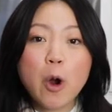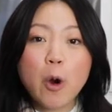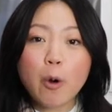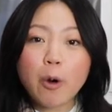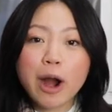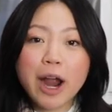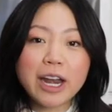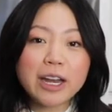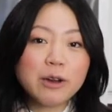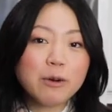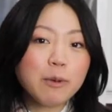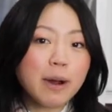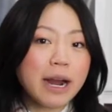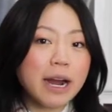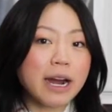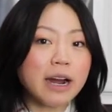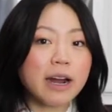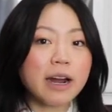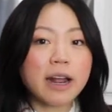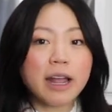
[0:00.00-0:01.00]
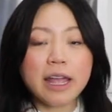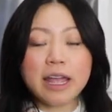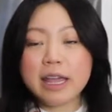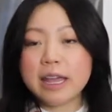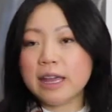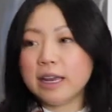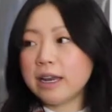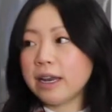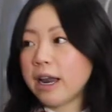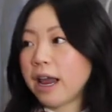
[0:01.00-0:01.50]
or anywhere
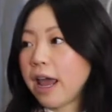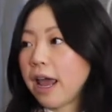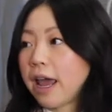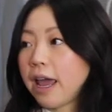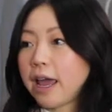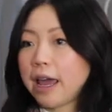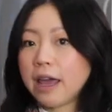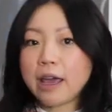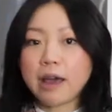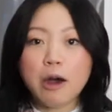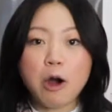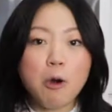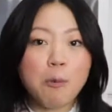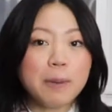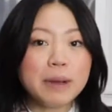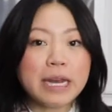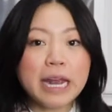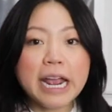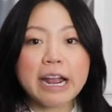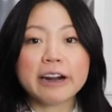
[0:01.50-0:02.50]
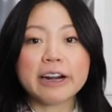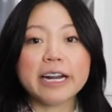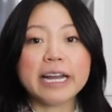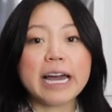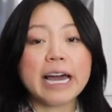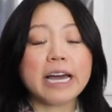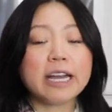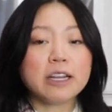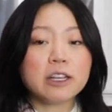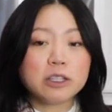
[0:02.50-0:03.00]
in an open
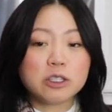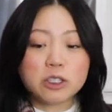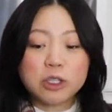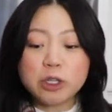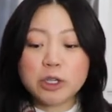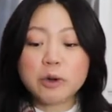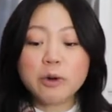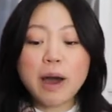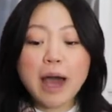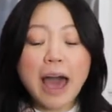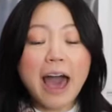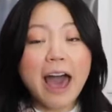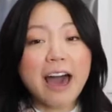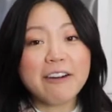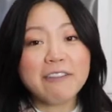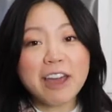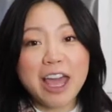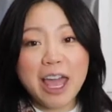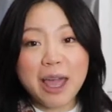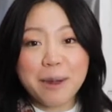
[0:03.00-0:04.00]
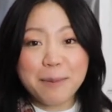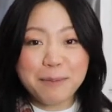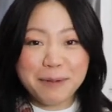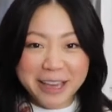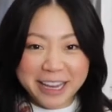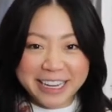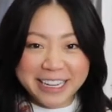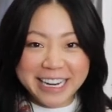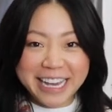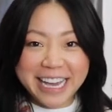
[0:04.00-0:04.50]
area to have a
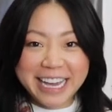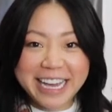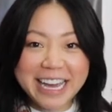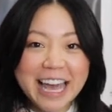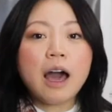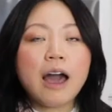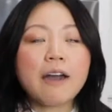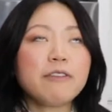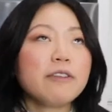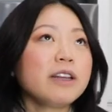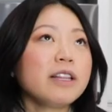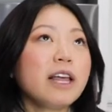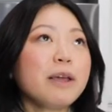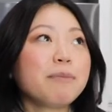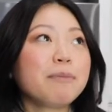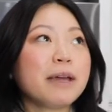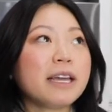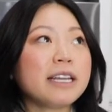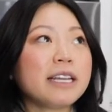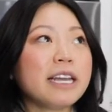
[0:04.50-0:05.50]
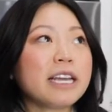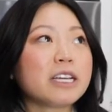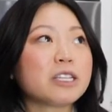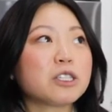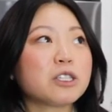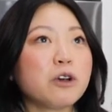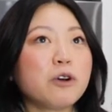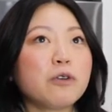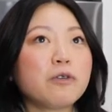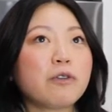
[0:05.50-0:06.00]
picnic. I feel like picnic is
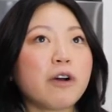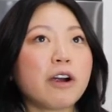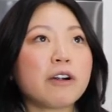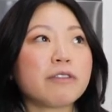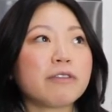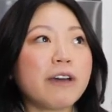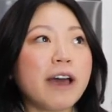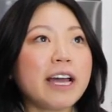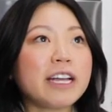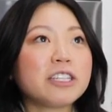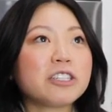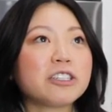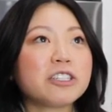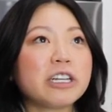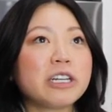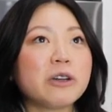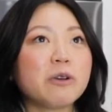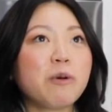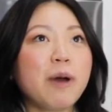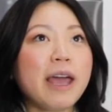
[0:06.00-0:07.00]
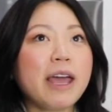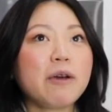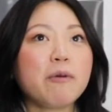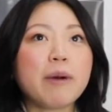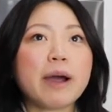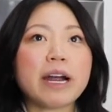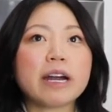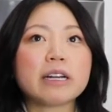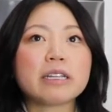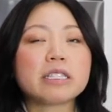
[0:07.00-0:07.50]
so far-fetched in a way
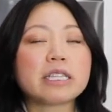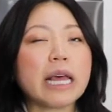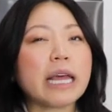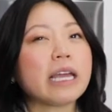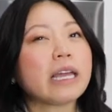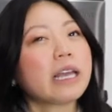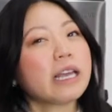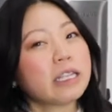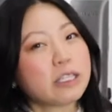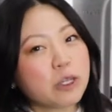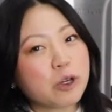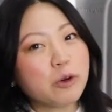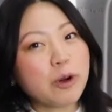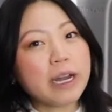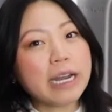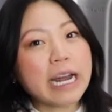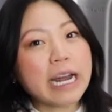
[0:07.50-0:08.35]
where it's like, it's a great